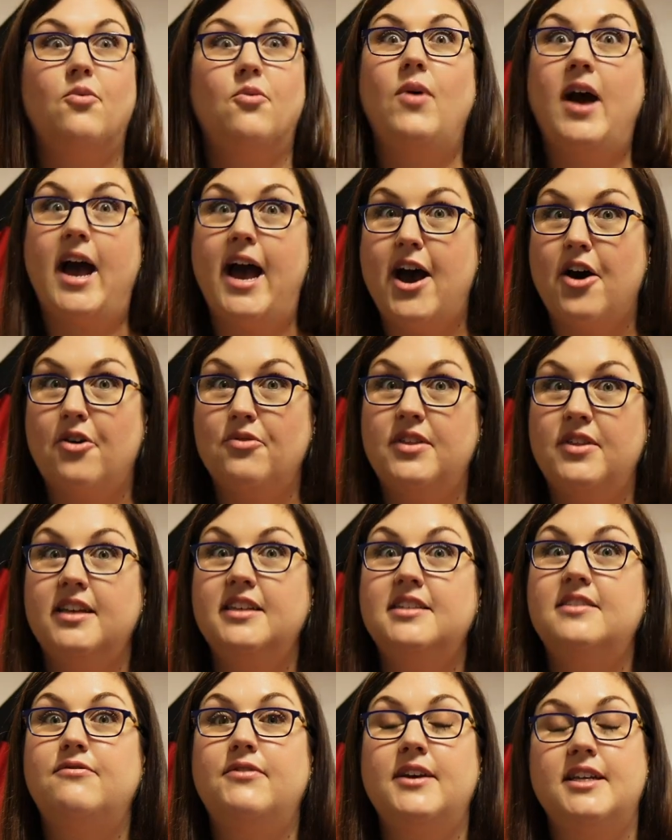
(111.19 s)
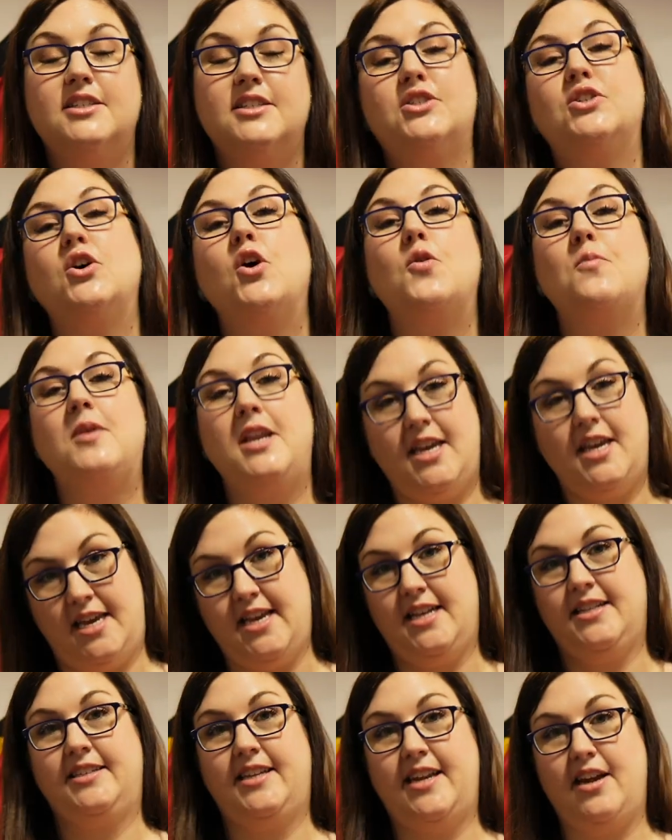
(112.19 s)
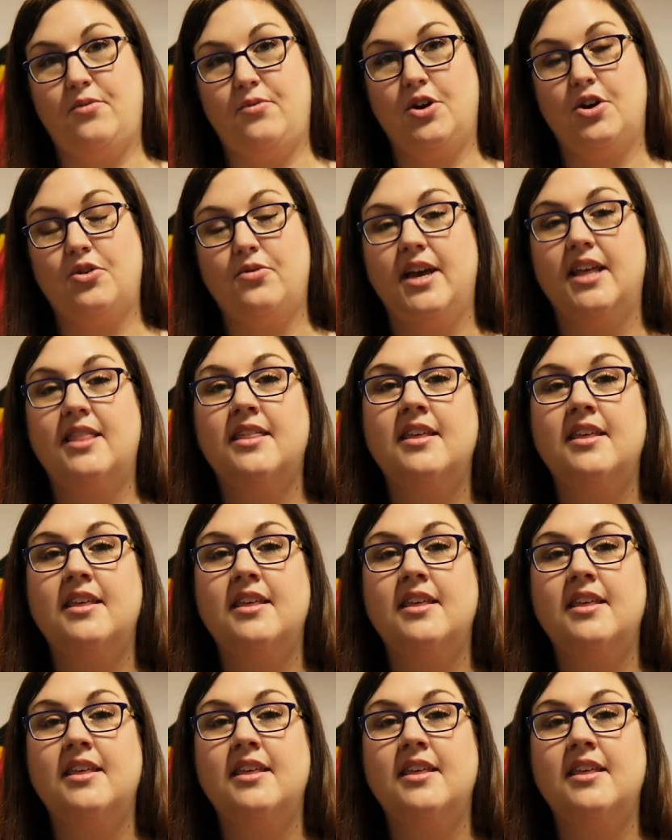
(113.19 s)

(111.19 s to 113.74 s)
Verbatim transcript: wow, this fits so so many kids that I work with.